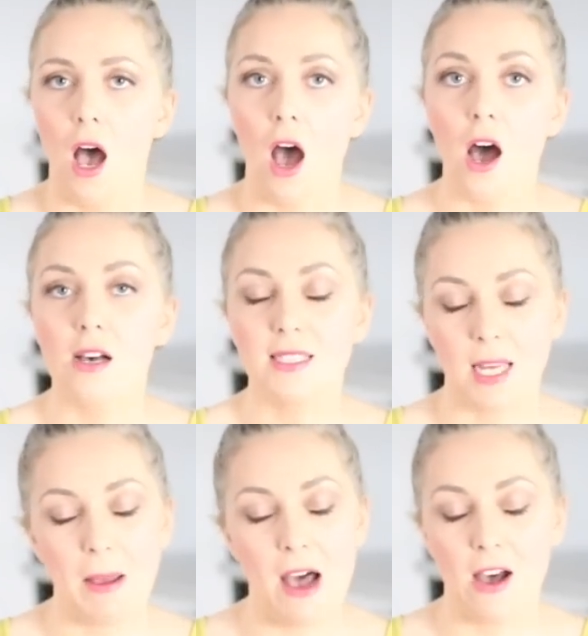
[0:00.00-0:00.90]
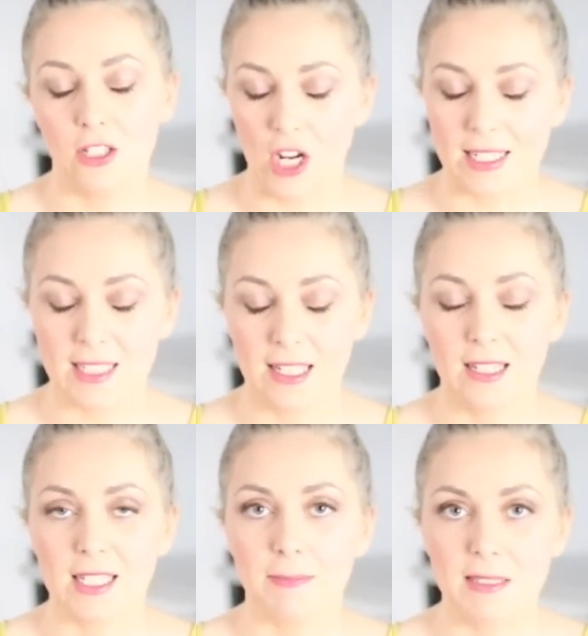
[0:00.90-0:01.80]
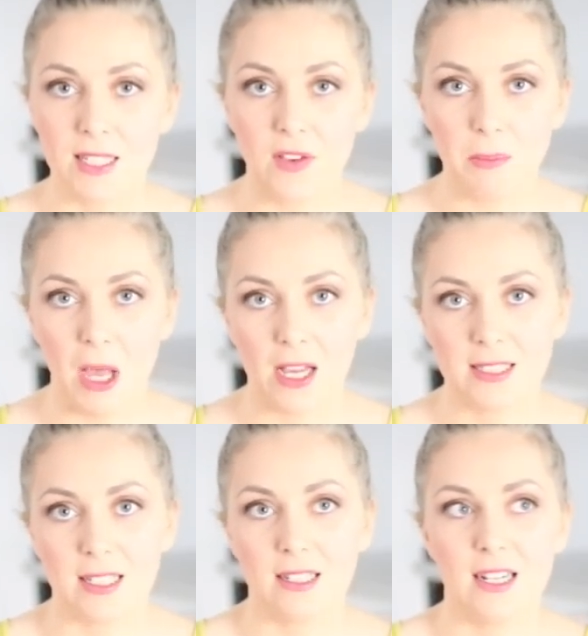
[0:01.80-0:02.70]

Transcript: asked about attracting a specific person